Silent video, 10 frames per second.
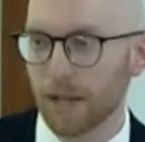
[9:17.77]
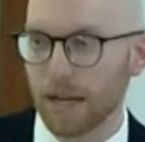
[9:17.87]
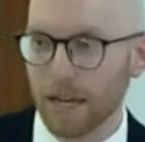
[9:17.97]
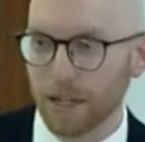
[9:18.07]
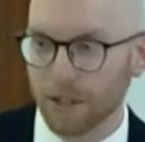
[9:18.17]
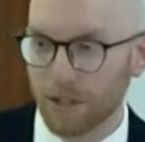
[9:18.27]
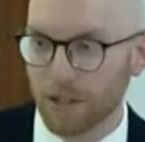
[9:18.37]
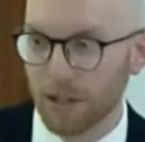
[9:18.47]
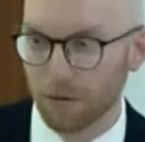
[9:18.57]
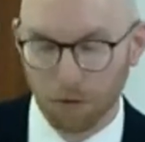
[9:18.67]
that He
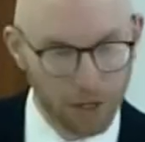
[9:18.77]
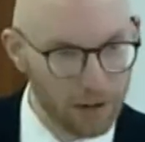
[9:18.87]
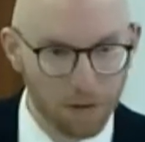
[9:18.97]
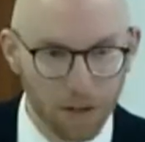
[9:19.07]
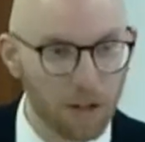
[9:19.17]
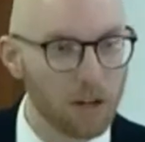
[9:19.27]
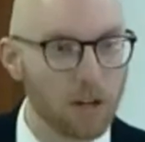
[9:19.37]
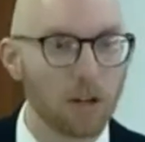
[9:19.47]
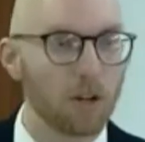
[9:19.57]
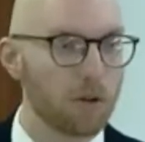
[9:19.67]
has
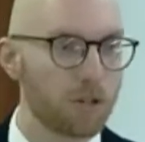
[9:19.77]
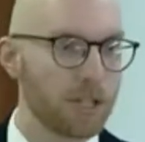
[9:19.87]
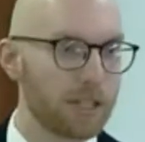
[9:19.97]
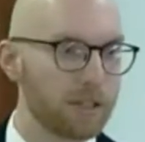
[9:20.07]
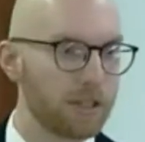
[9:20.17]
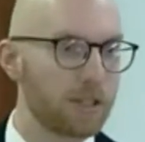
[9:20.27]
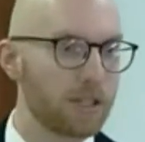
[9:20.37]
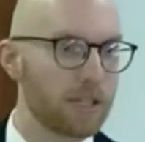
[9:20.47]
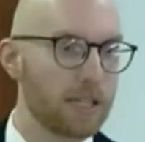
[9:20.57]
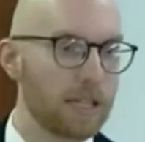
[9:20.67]
forgiven your
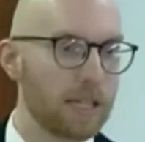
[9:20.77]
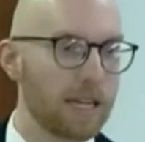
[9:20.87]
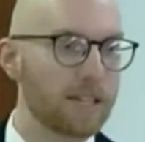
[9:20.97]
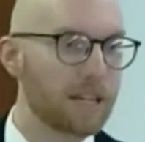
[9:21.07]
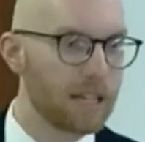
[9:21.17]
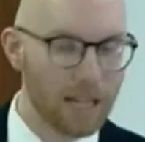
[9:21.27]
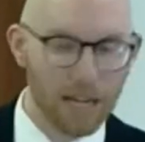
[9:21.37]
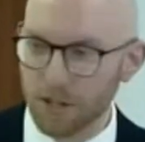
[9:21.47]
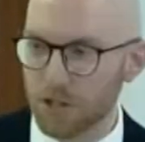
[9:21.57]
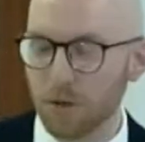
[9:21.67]
sins, that He has
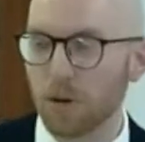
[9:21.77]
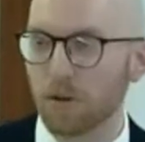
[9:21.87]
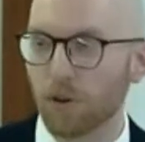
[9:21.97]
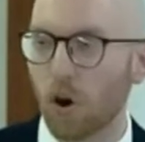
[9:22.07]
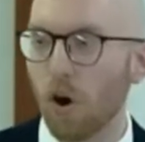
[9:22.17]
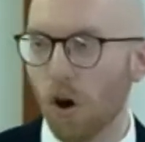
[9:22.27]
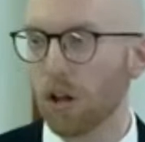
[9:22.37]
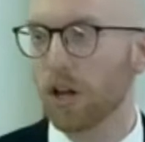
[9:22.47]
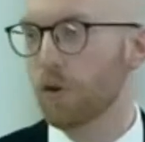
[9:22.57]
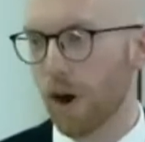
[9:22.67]
cleansed you of
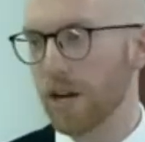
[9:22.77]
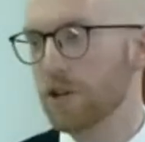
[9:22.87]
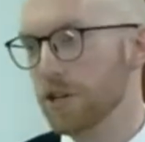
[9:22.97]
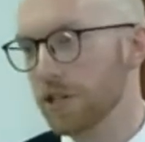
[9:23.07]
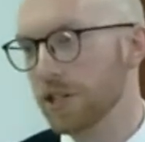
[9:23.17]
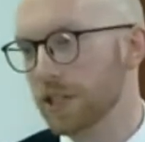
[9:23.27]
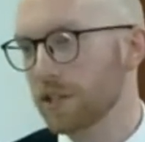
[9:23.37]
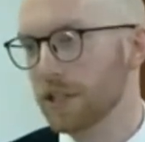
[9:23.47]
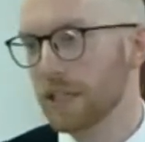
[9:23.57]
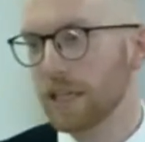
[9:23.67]
all
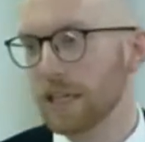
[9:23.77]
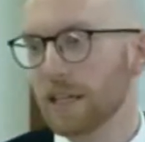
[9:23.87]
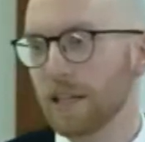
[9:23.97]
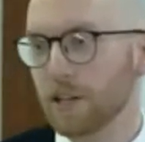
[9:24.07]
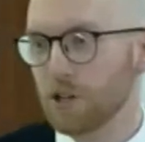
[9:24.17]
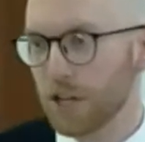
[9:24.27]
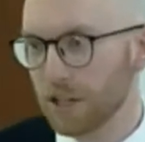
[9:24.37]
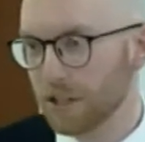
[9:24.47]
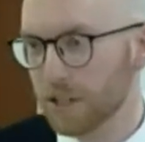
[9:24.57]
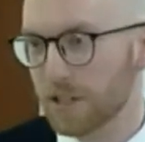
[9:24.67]
unrighteousness, that
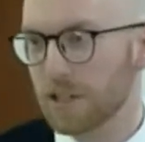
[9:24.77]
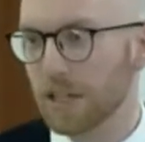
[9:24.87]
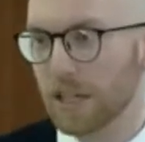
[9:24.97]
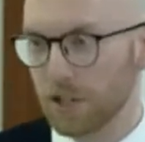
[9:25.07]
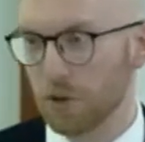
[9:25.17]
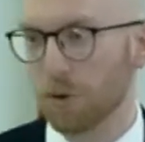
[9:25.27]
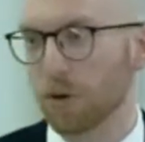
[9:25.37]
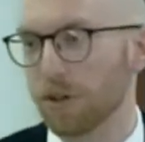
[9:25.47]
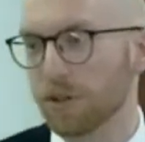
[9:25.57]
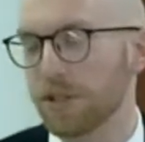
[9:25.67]
Jesus is
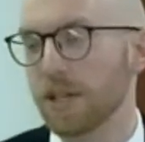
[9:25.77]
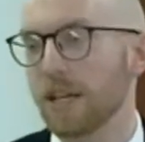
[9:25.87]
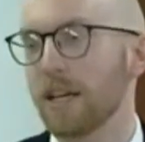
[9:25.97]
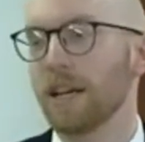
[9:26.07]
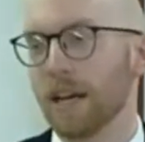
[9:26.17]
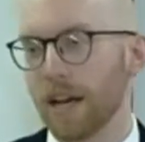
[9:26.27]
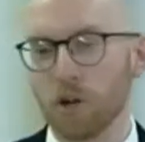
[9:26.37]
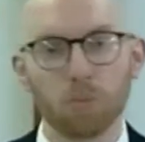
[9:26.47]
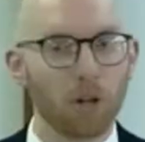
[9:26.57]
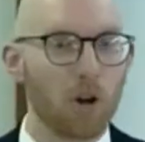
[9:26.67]
yours
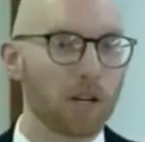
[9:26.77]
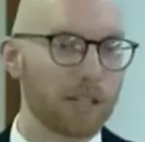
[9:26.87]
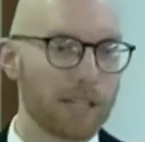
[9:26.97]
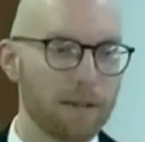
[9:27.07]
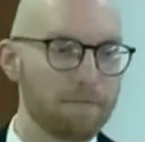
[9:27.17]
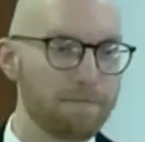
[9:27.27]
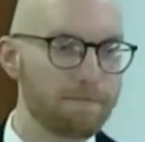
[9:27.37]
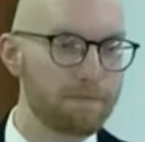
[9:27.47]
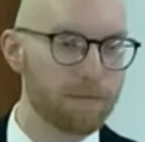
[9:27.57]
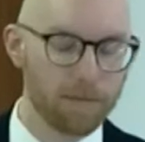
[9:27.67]
and you belong to Him.
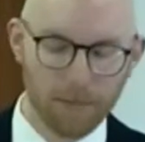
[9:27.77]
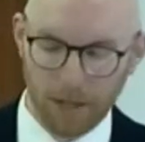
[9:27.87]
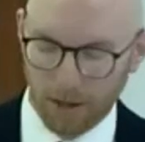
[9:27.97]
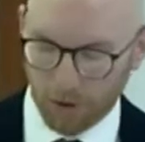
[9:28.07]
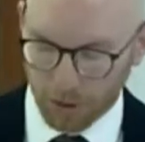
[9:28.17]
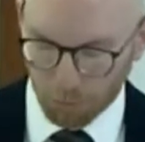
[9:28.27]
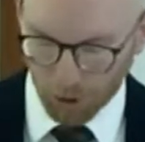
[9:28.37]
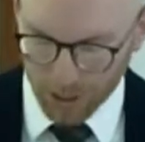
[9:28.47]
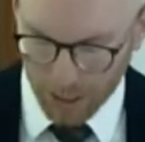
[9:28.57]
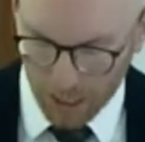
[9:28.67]
Let's
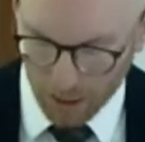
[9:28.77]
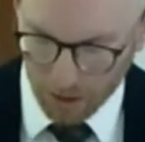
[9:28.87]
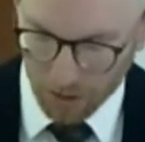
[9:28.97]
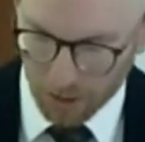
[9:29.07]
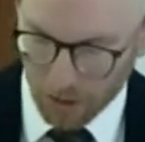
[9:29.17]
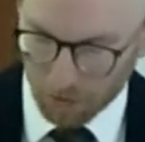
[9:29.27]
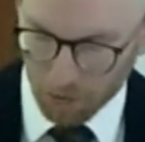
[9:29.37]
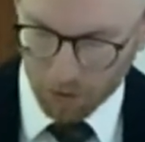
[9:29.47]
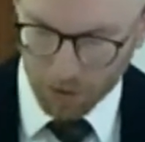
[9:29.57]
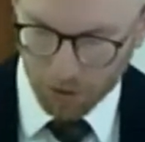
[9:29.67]
praise God
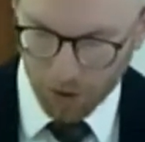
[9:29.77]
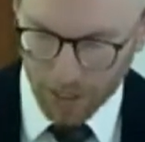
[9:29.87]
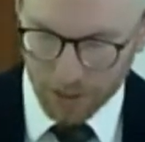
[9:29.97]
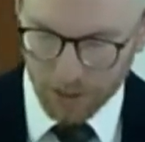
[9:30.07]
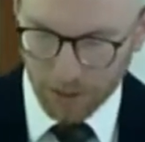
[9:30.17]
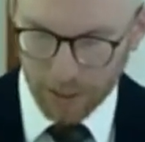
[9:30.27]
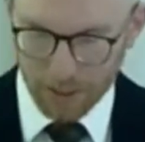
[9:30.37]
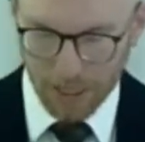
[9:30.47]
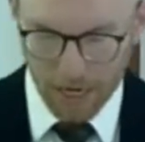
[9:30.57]
for this grace. Let's